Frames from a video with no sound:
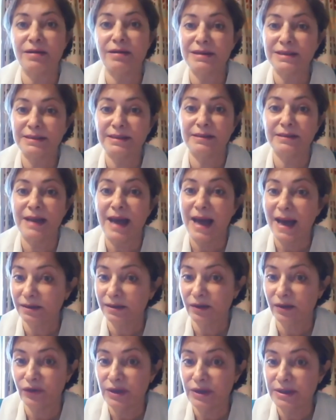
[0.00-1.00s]
arrested
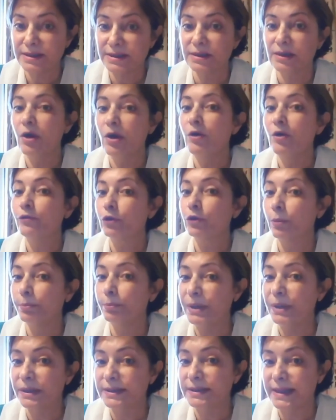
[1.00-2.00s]
activists from
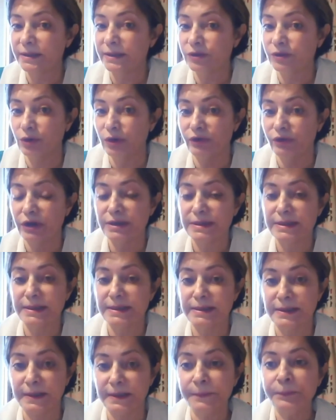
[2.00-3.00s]
Birzeit
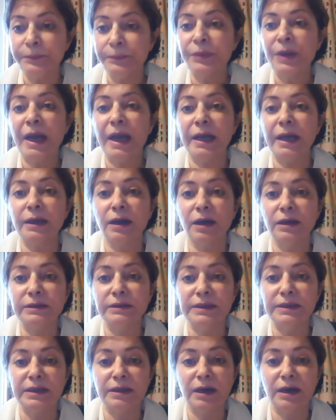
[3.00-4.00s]
University in
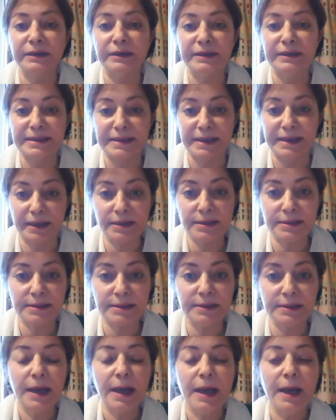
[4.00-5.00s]

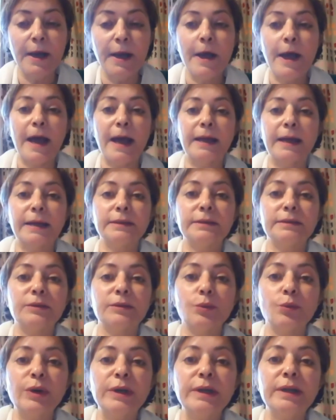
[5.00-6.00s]
1996. And
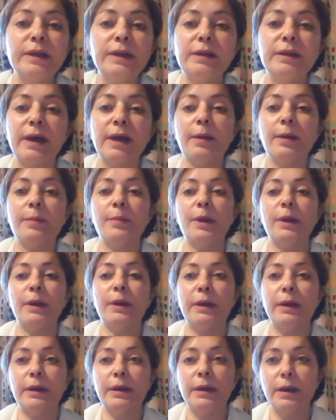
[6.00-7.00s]
when the
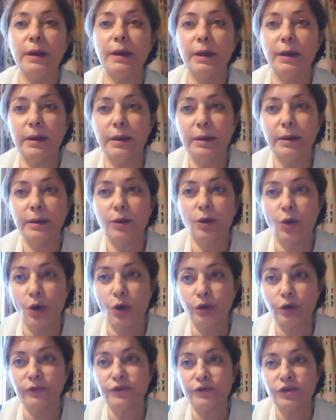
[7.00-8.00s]

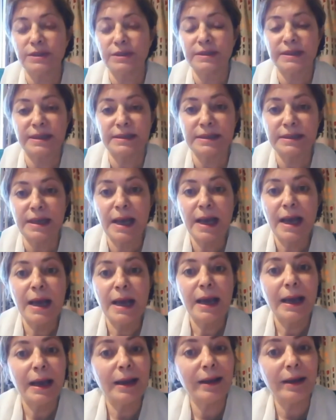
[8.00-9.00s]
Court of Justice,
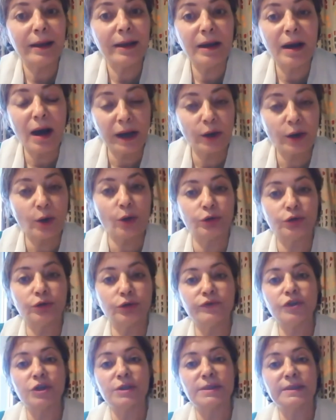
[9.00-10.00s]
High Court
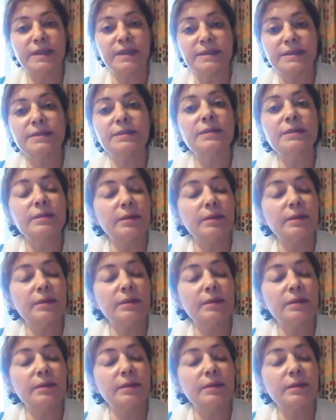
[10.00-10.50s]
of Justice,